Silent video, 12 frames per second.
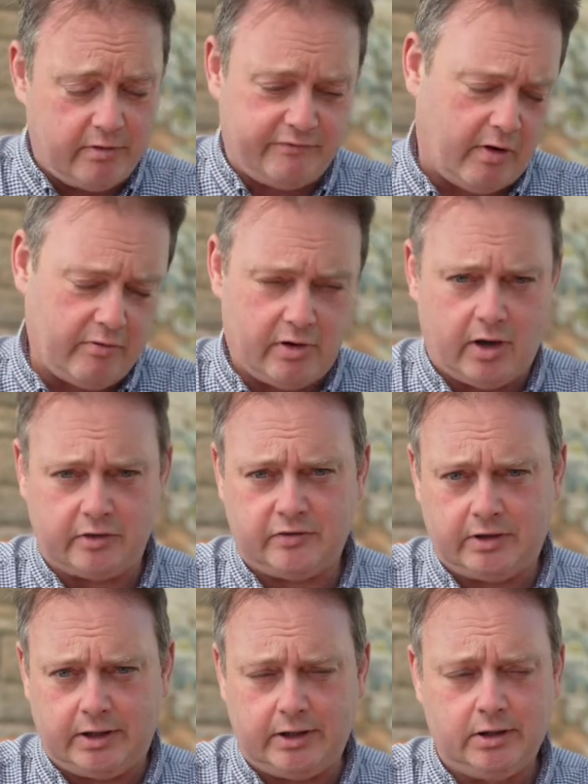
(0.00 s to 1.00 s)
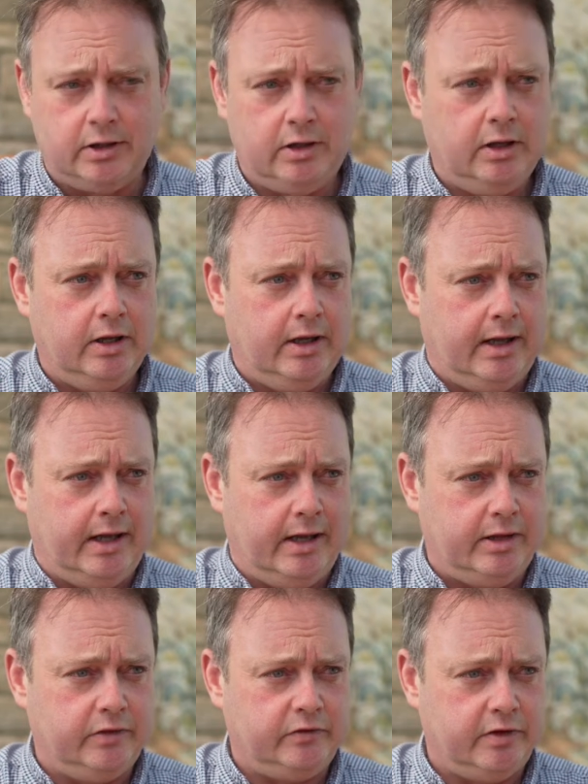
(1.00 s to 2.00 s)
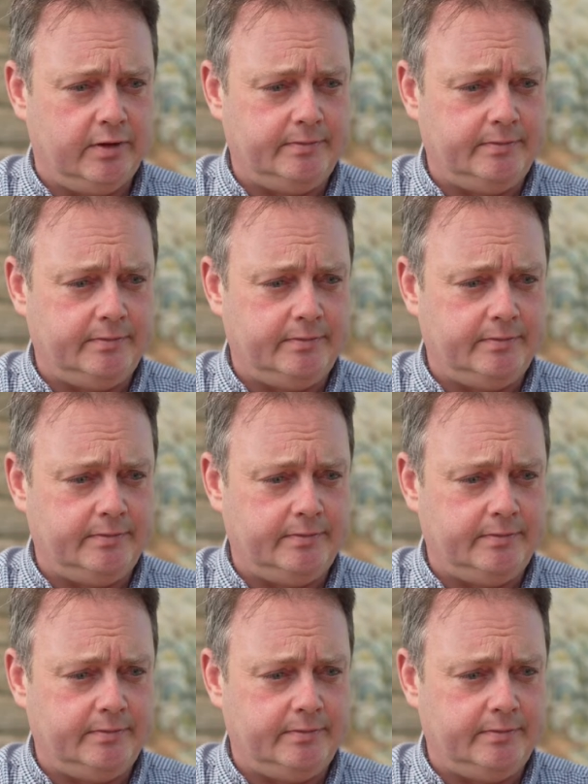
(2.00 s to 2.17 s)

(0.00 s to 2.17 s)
very reluctantly, and